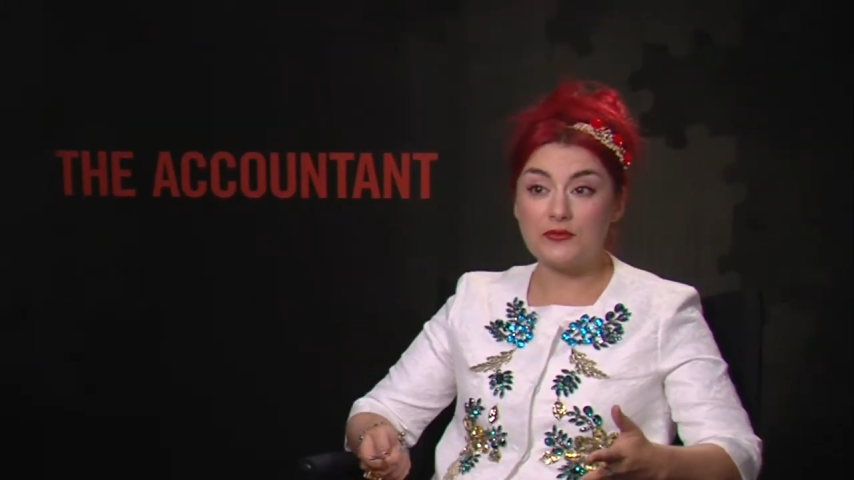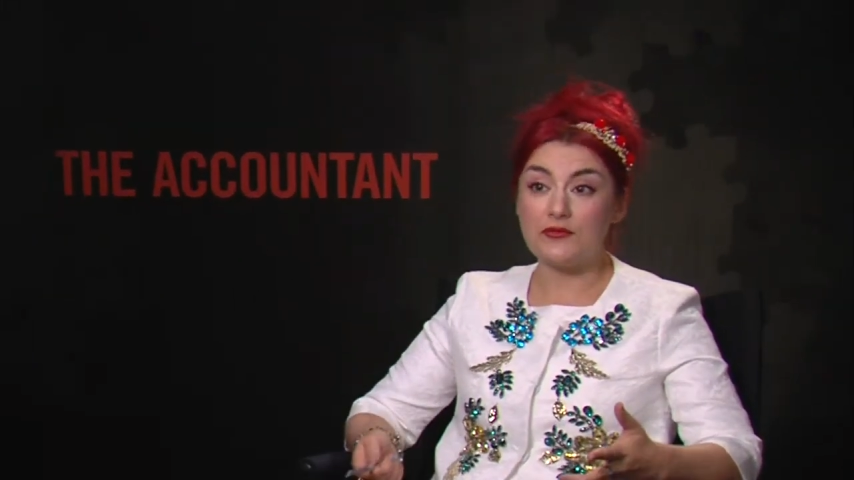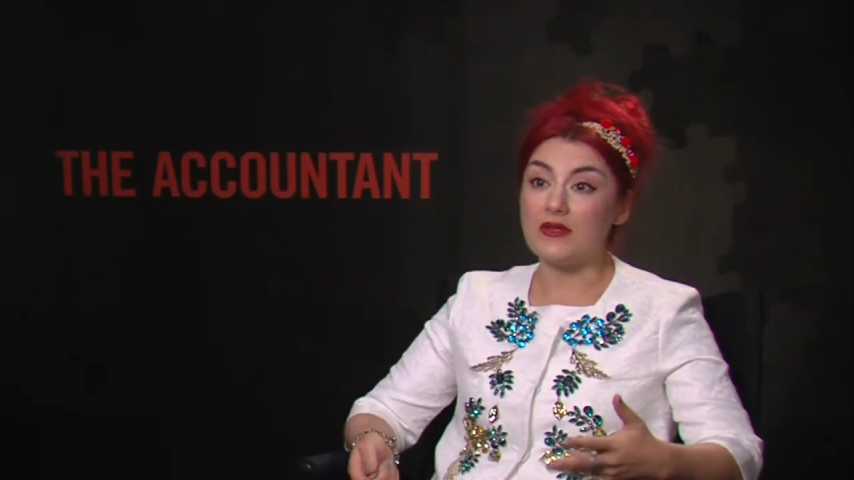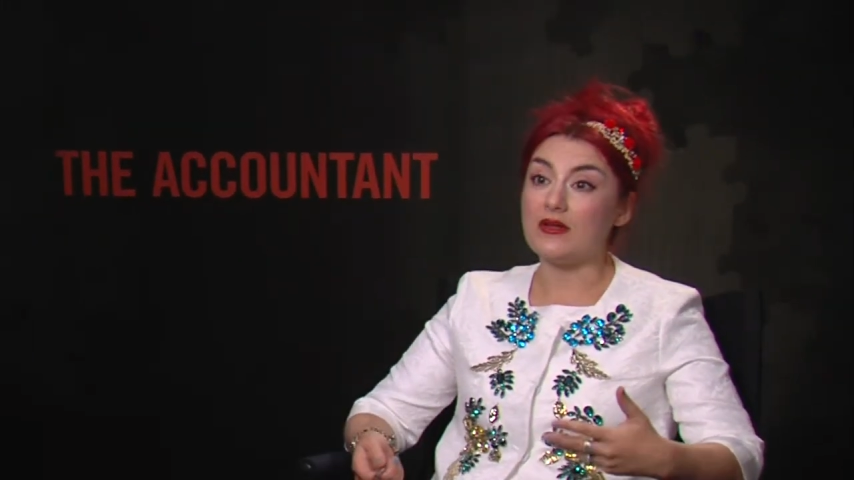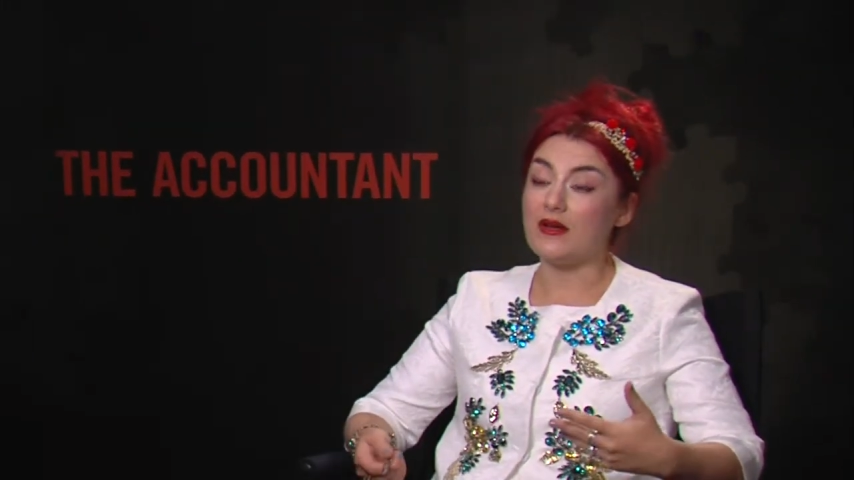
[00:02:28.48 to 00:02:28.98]

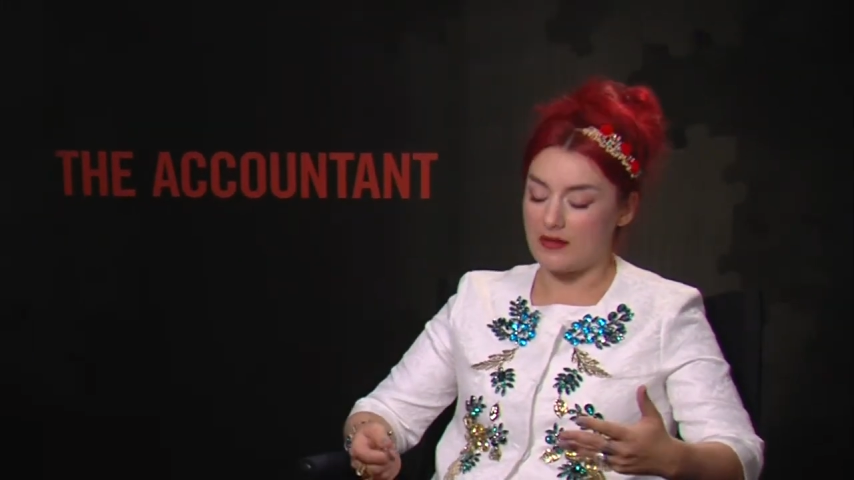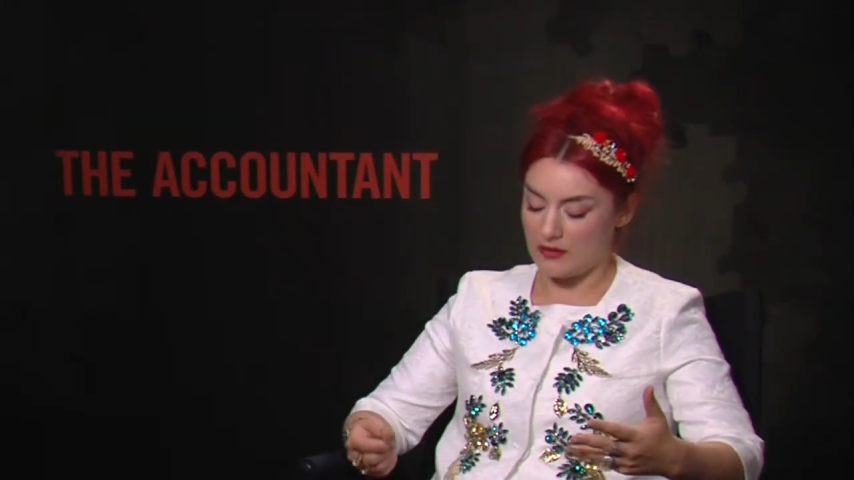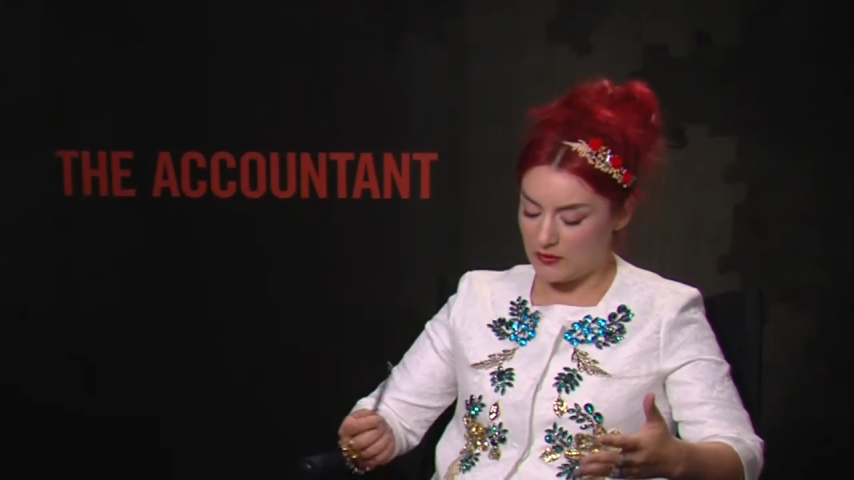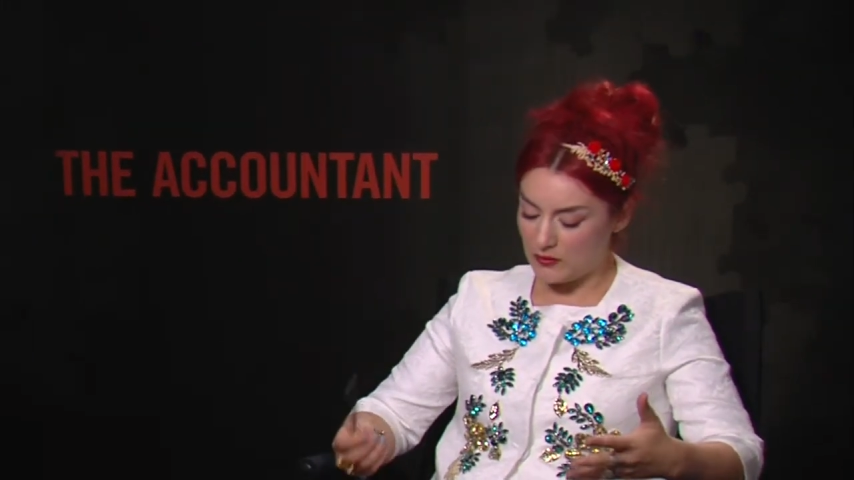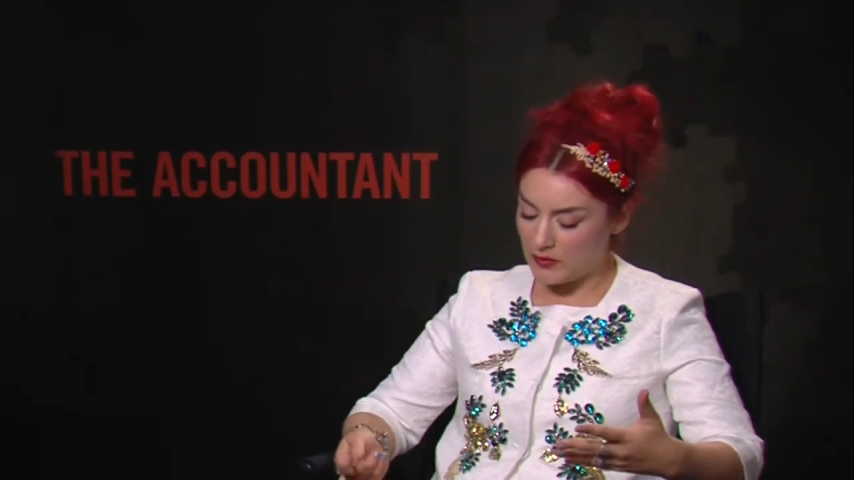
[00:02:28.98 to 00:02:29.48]
movie, uh,
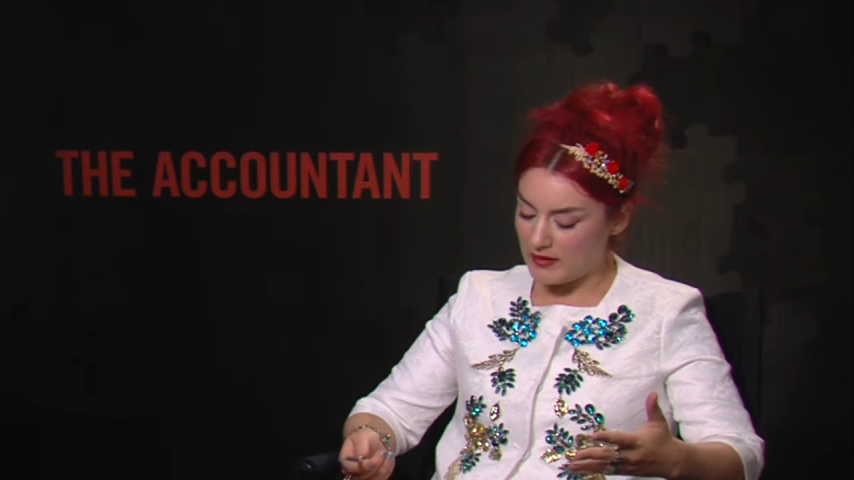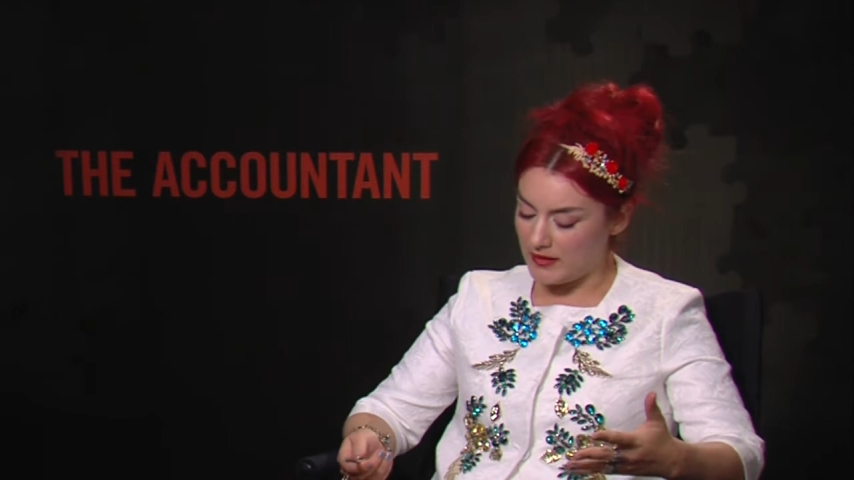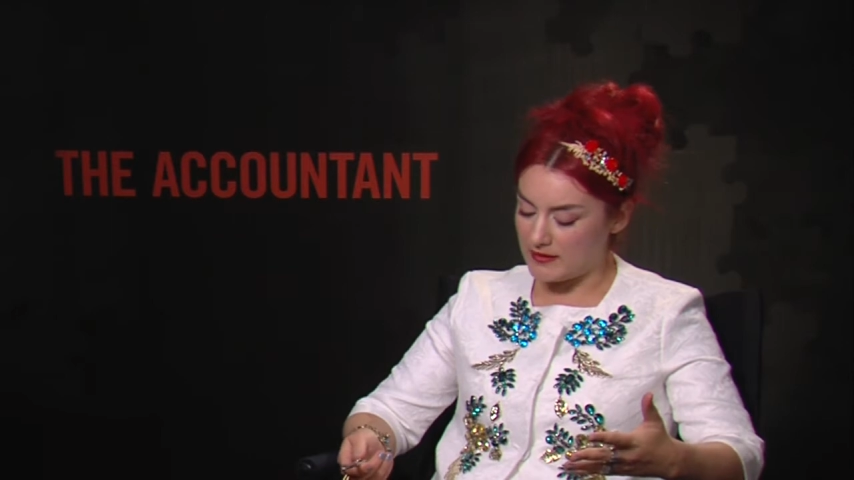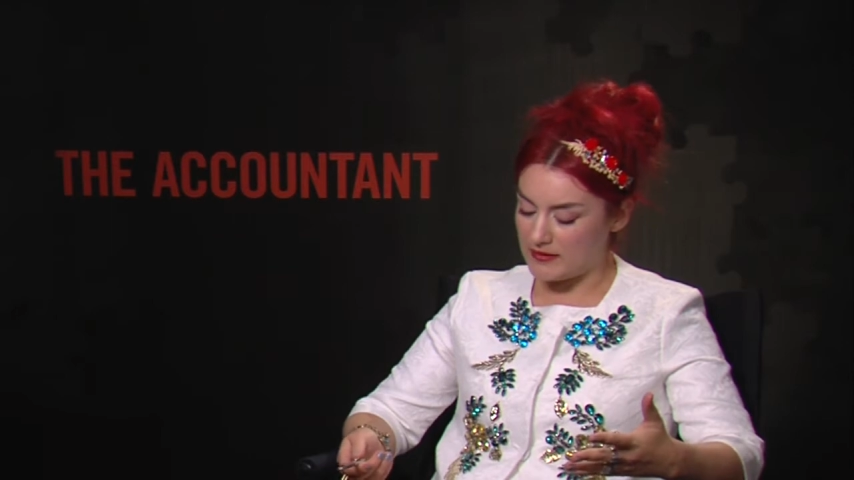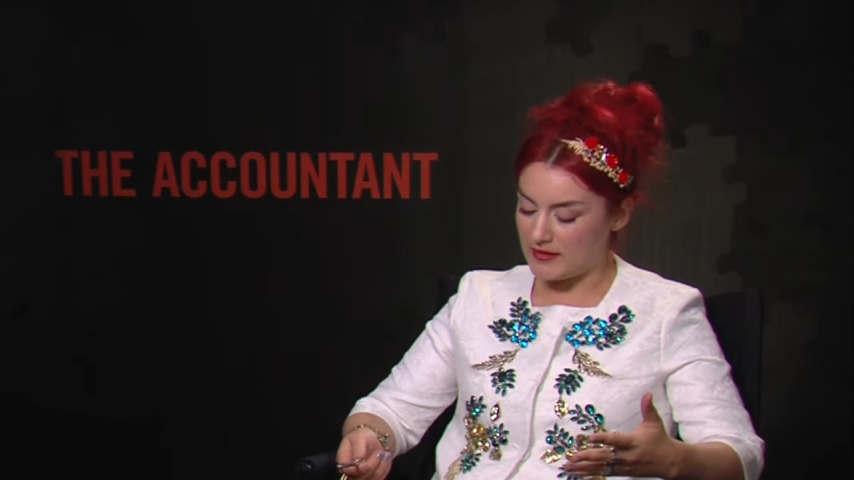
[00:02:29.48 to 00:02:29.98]
Good Will
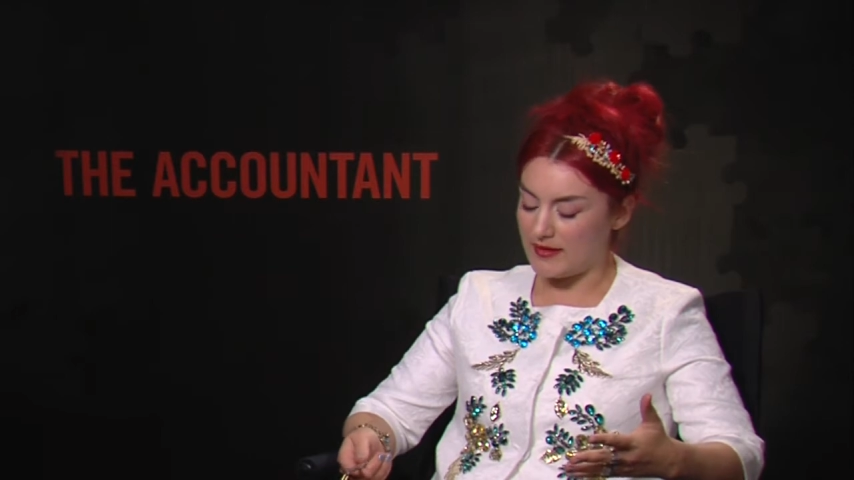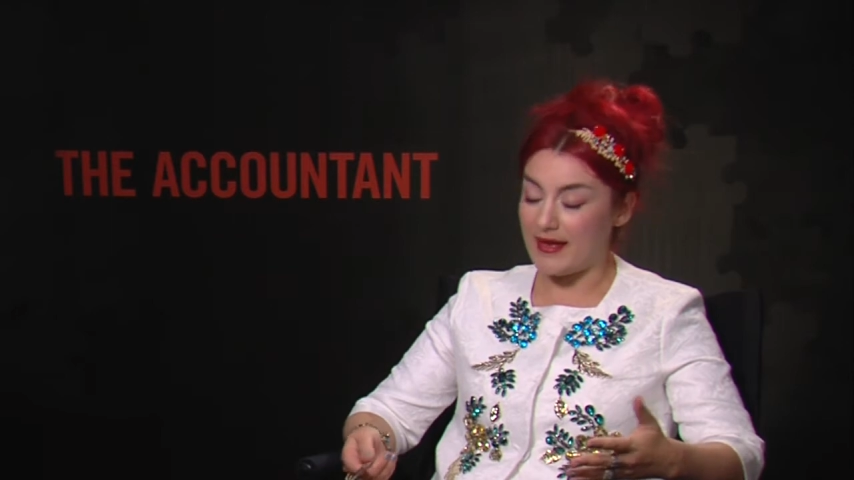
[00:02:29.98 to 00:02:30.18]
Hunting,